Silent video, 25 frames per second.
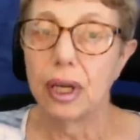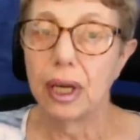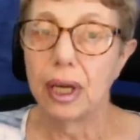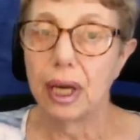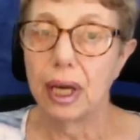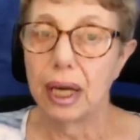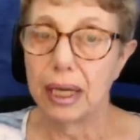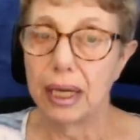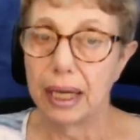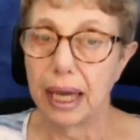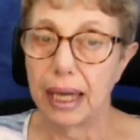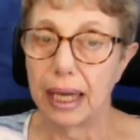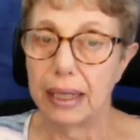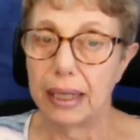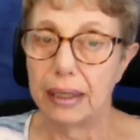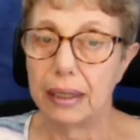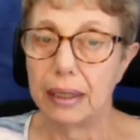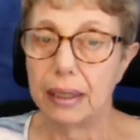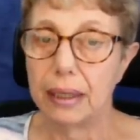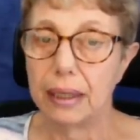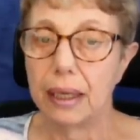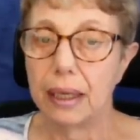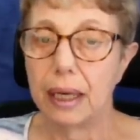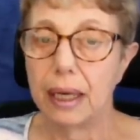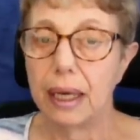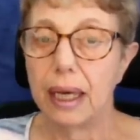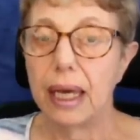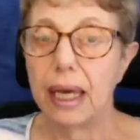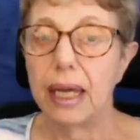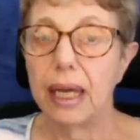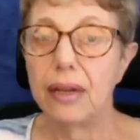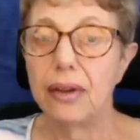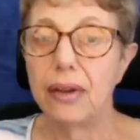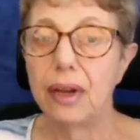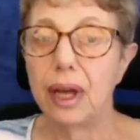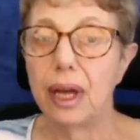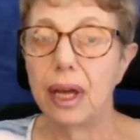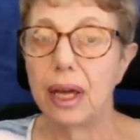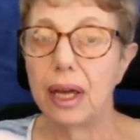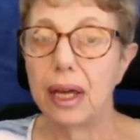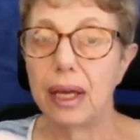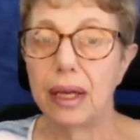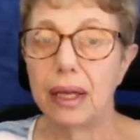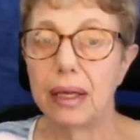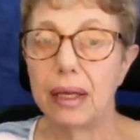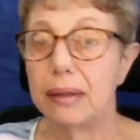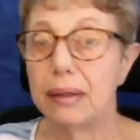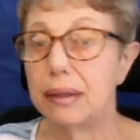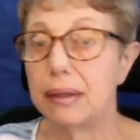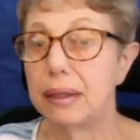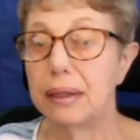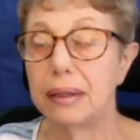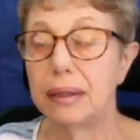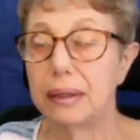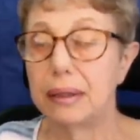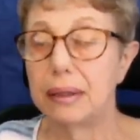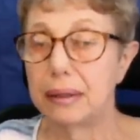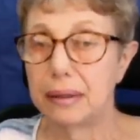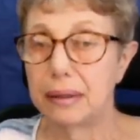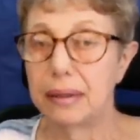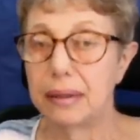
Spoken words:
again, if